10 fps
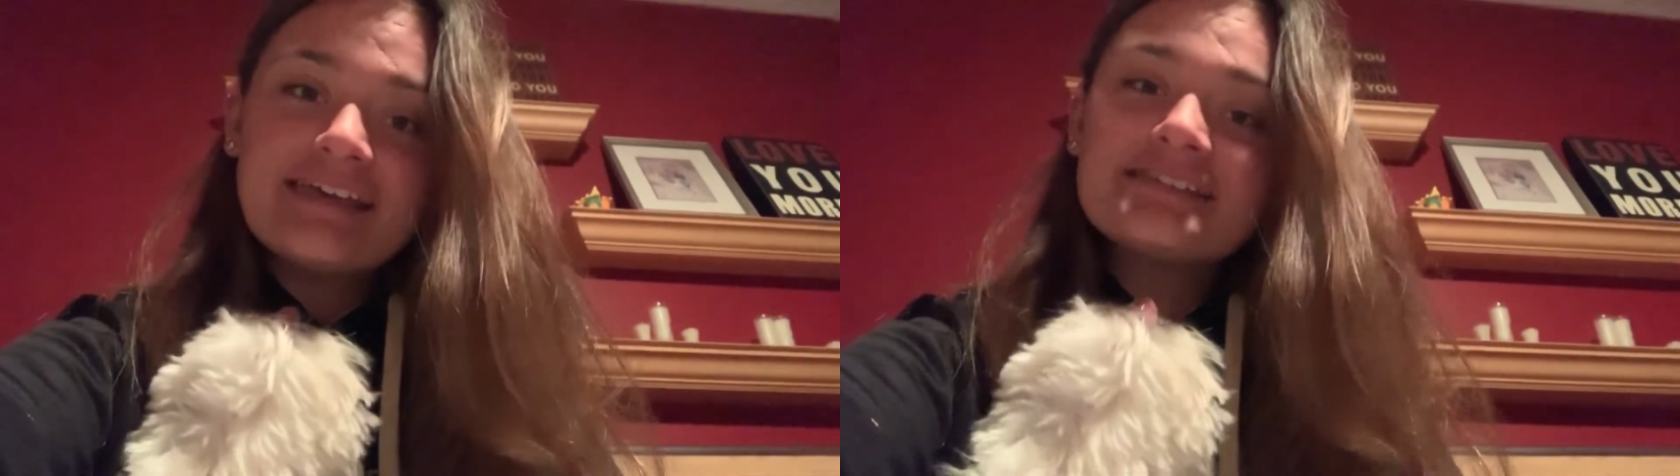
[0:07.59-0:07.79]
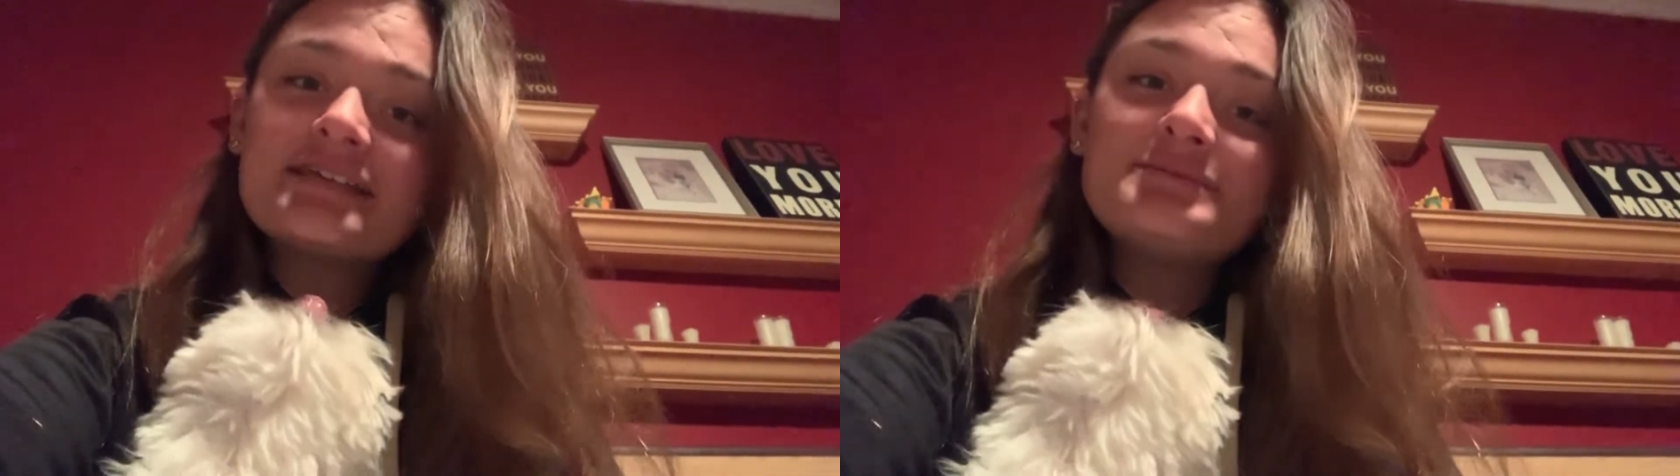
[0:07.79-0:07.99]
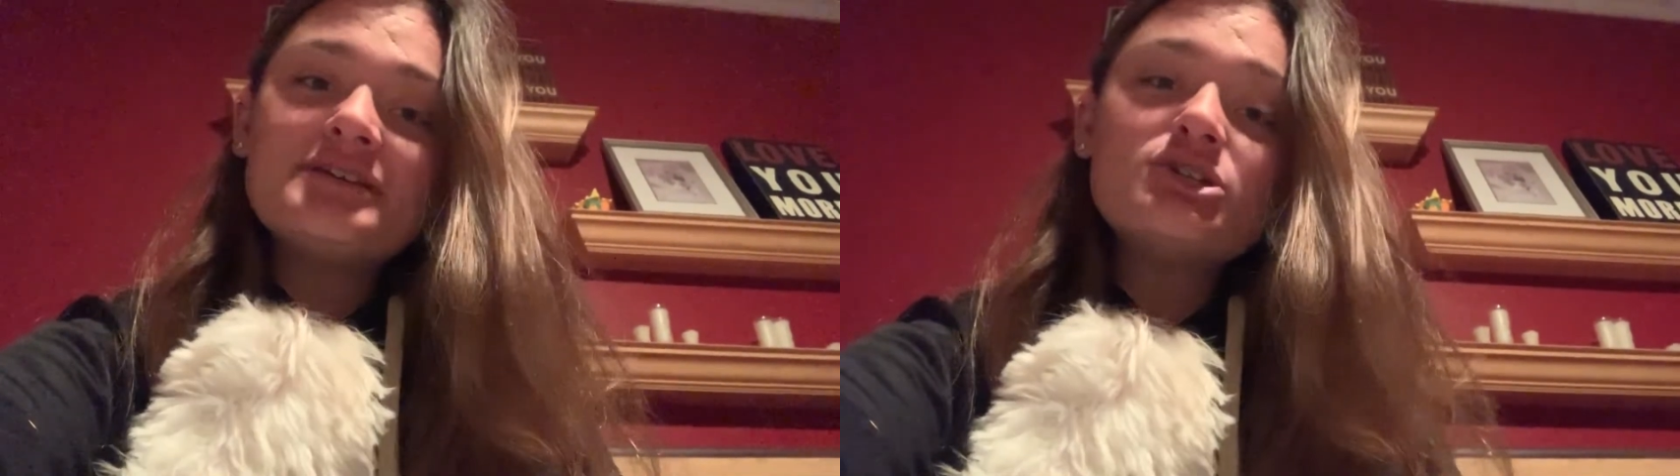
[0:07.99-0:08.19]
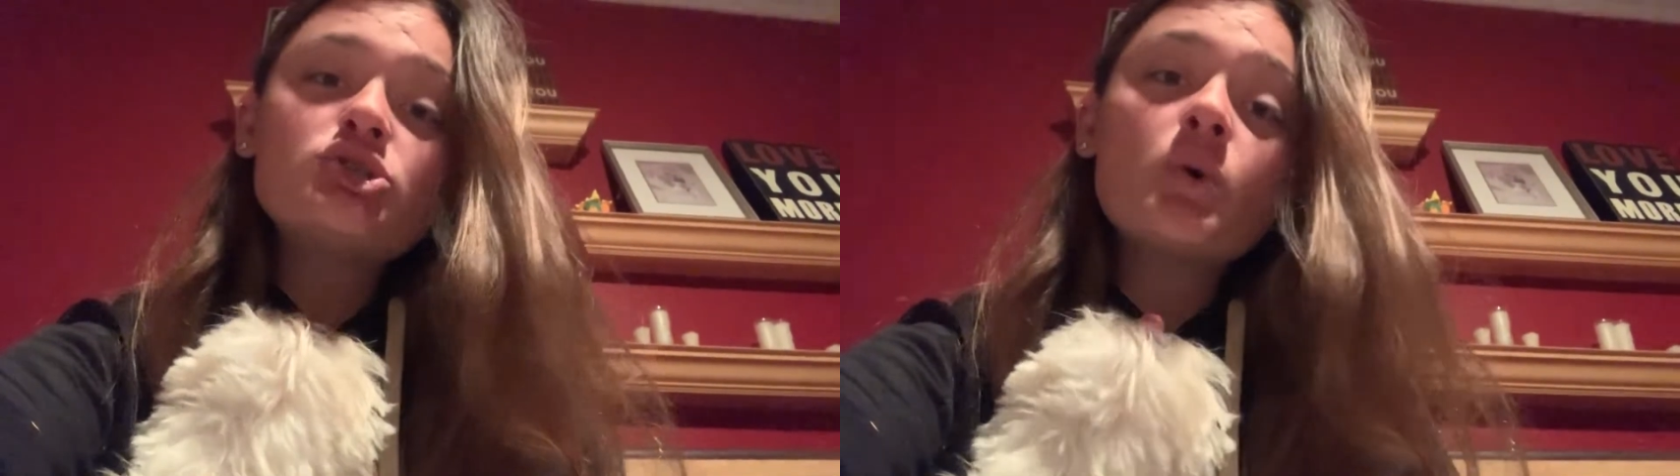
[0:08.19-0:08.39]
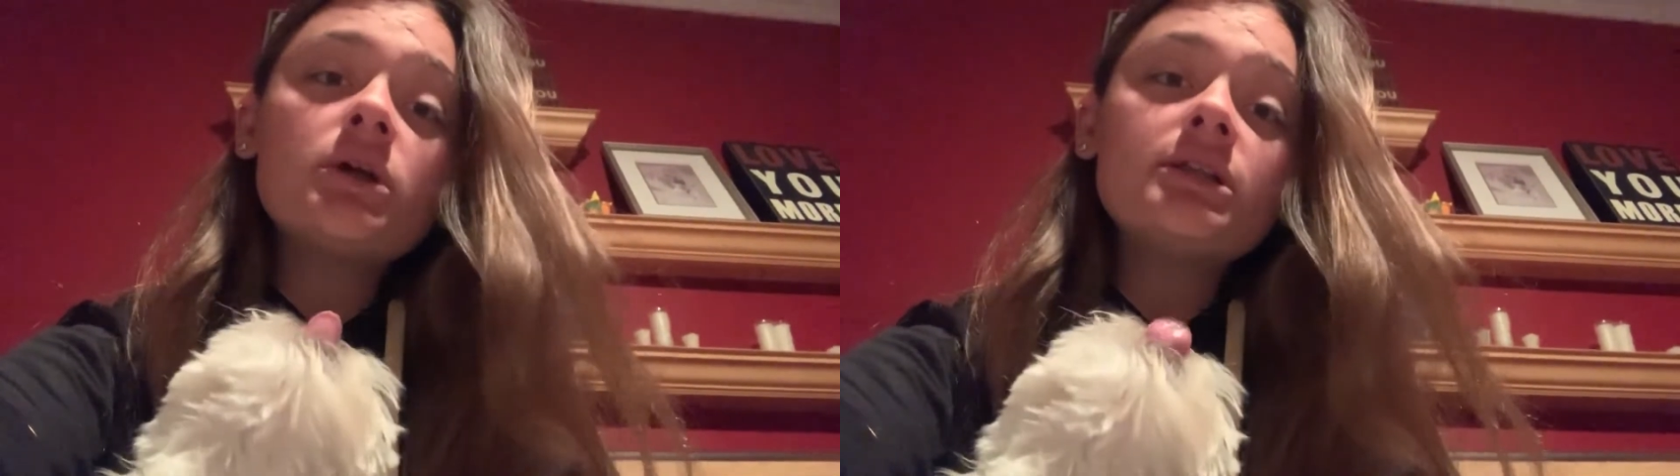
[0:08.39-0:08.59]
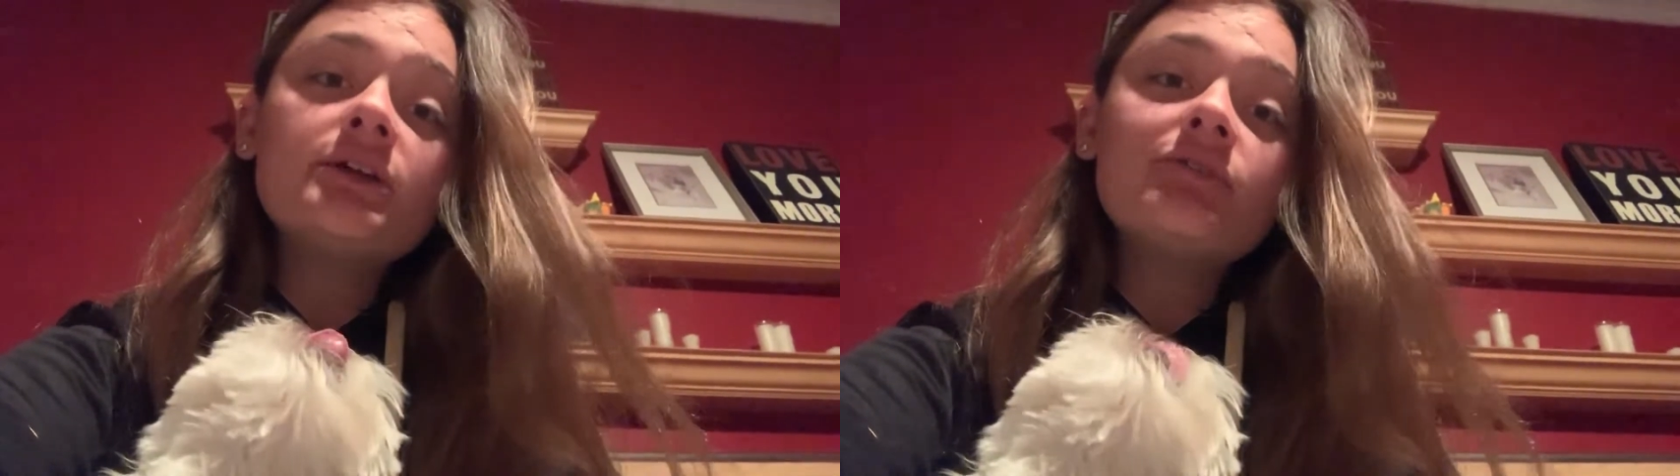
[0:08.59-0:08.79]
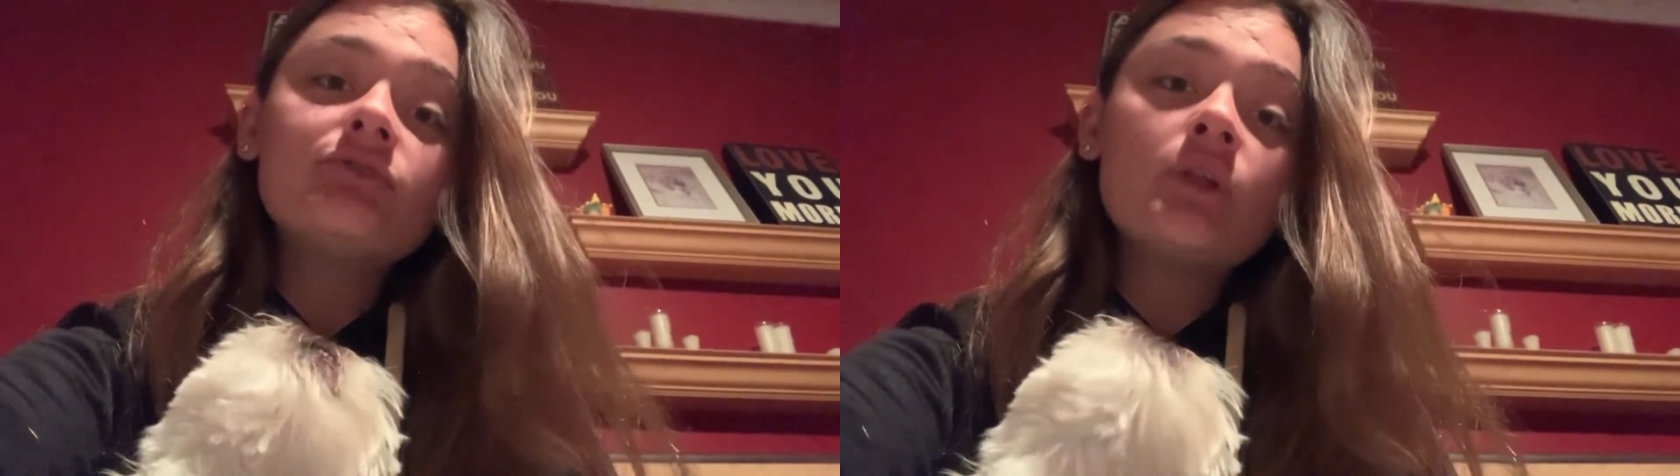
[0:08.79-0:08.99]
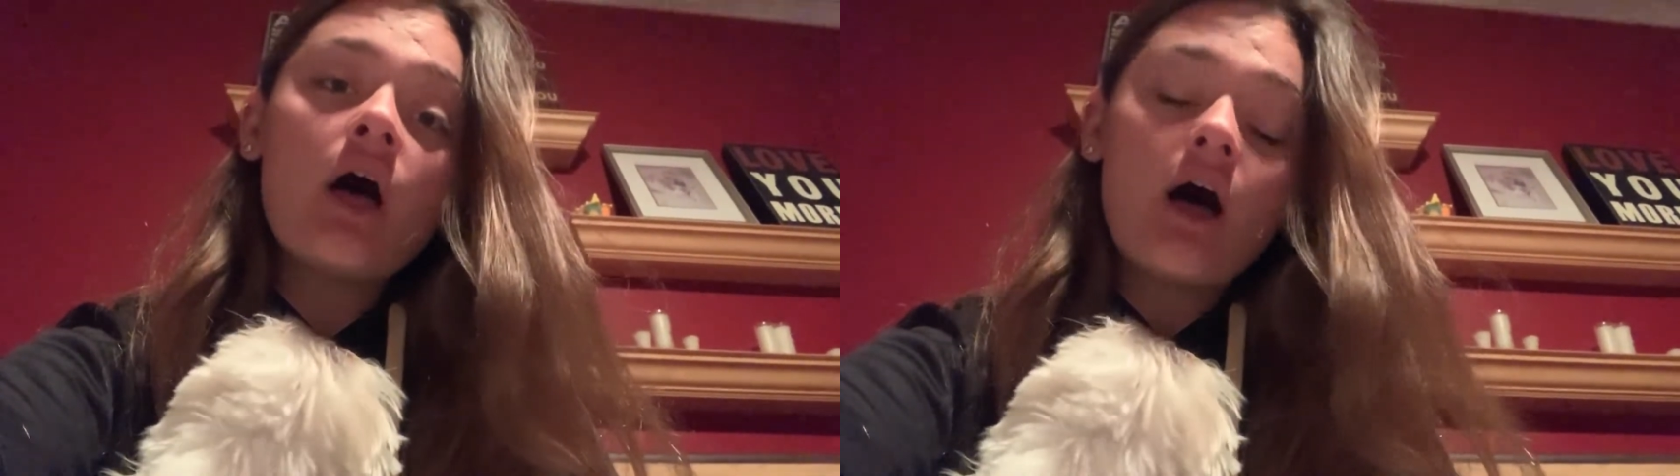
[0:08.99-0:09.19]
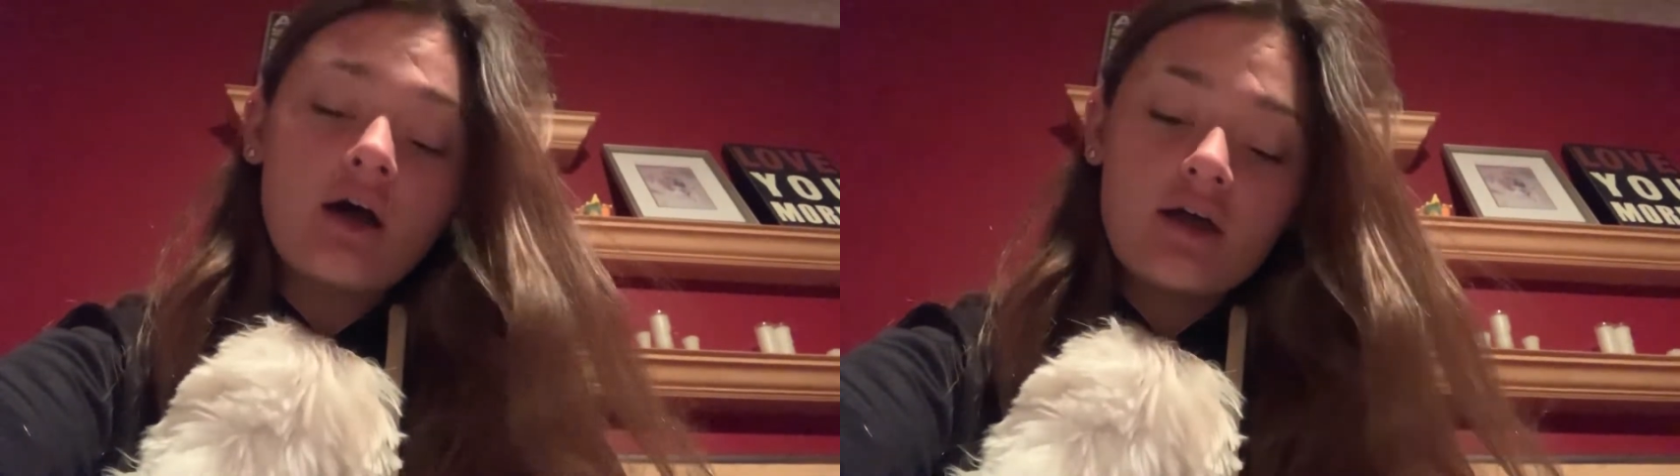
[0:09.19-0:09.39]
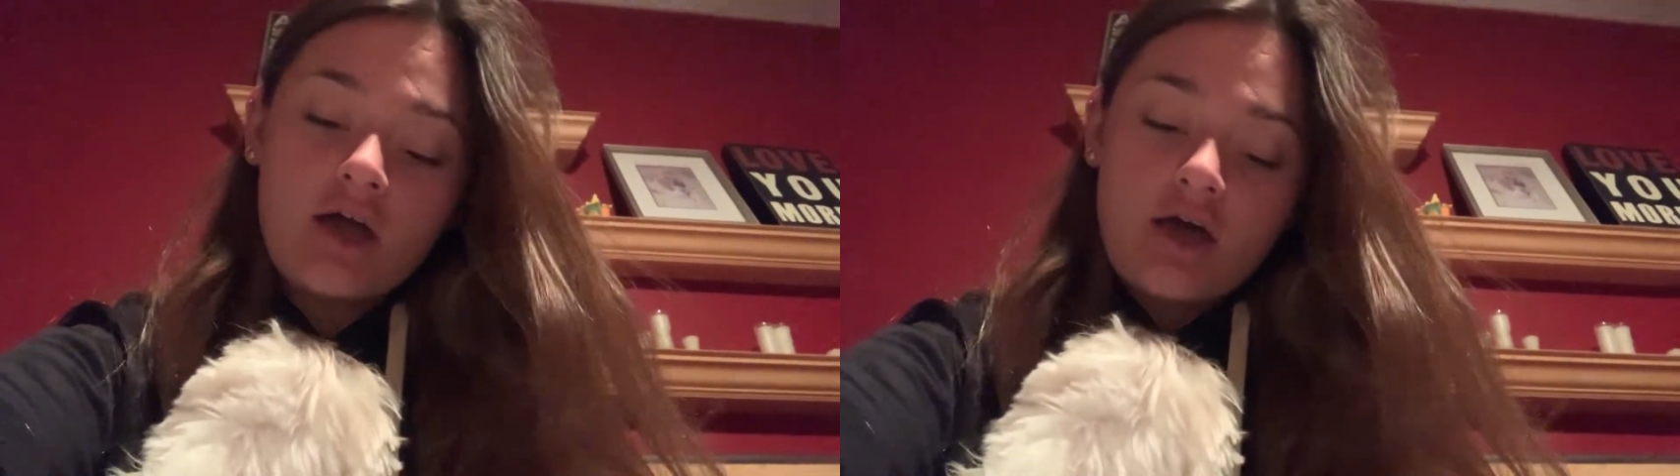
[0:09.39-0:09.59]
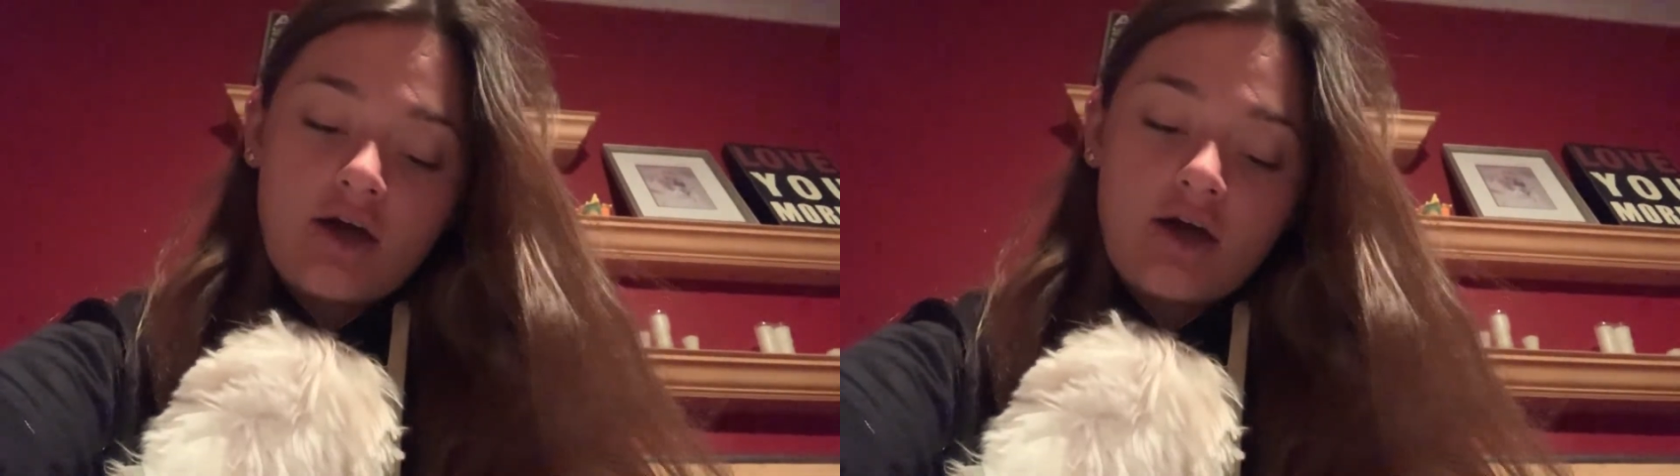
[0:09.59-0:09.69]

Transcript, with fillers: is going to be a short little vlog